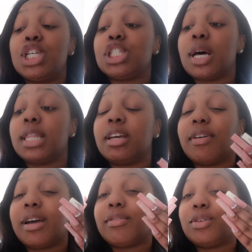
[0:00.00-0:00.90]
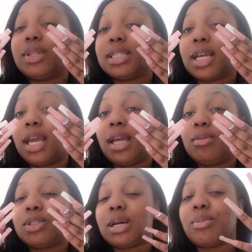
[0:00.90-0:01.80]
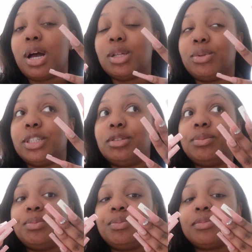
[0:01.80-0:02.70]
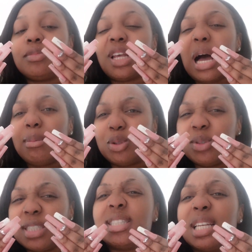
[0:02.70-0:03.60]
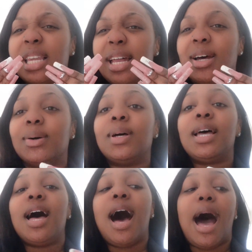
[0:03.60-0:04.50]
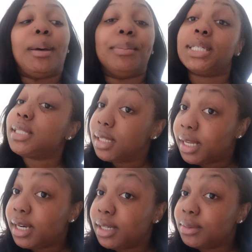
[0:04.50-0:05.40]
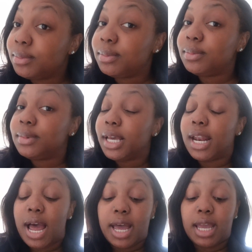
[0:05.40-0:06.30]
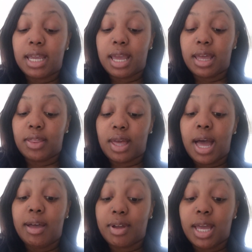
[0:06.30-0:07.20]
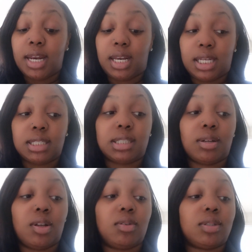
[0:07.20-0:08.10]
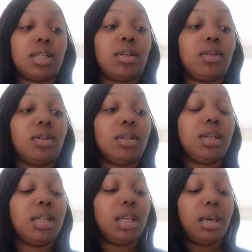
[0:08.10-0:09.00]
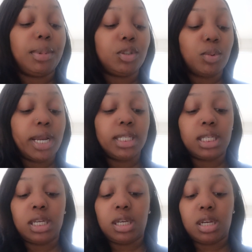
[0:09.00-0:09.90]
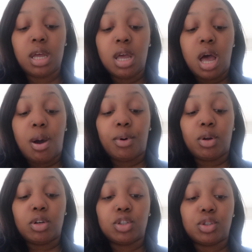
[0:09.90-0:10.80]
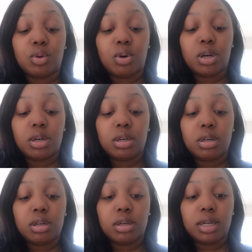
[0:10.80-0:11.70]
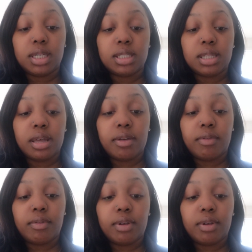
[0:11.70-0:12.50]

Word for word: So I think if I ever do this again, which I probably will, I'm doing stiletto. I miss stiletto and I had I haven't had any so on. So yeah, but it's 118. I wanna go to a store and stuff.